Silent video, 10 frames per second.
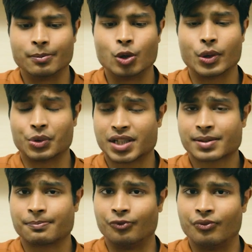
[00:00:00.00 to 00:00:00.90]
the movie
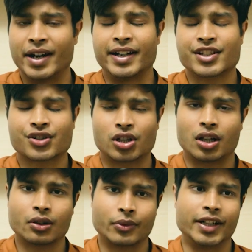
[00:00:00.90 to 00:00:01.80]
was very
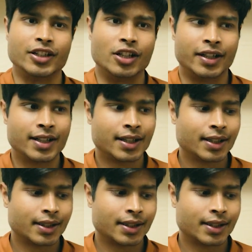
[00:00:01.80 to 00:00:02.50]
strong, very good.